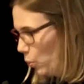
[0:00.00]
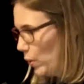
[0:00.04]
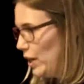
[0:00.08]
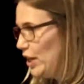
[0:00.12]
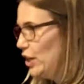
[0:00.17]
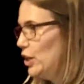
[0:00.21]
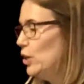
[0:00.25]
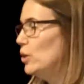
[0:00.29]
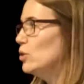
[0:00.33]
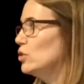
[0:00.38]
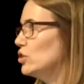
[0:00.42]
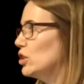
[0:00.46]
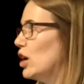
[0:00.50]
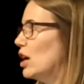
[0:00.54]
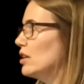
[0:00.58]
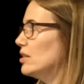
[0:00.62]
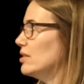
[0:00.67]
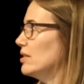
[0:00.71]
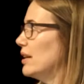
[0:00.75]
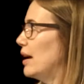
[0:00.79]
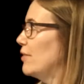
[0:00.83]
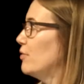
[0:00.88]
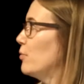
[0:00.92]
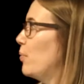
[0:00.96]
We used our
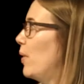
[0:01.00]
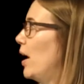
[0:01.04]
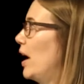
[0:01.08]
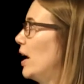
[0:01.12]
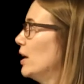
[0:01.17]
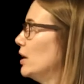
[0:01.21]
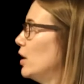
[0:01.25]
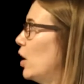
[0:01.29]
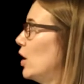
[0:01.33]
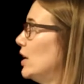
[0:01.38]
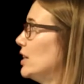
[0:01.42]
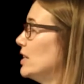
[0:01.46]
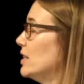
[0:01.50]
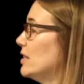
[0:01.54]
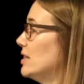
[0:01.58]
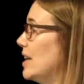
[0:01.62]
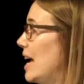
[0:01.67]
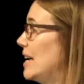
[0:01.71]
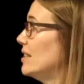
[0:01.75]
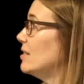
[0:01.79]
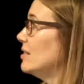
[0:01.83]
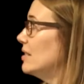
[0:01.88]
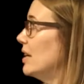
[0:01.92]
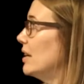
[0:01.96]
staff quite a lot in the
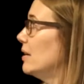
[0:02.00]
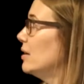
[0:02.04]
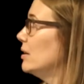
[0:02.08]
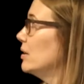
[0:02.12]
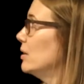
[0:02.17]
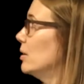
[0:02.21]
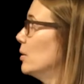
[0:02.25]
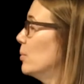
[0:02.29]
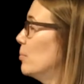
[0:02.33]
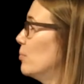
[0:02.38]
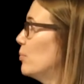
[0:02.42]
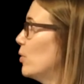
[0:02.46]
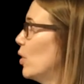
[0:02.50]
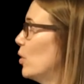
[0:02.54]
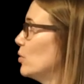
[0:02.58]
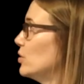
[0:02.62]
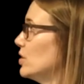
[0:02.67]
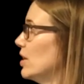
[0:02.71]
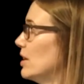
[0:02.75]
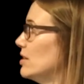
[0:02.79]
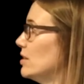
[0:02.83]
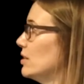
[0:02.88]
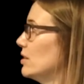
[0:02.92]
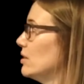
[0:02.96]
testing
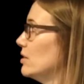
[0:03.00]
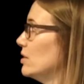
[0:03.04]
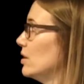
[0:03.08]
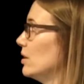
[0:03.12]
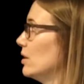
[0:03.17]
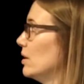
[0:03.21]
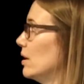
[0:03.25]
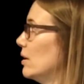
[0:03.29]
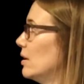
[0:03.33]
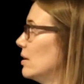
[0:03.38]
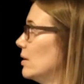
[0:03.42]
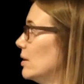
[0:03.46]
processes,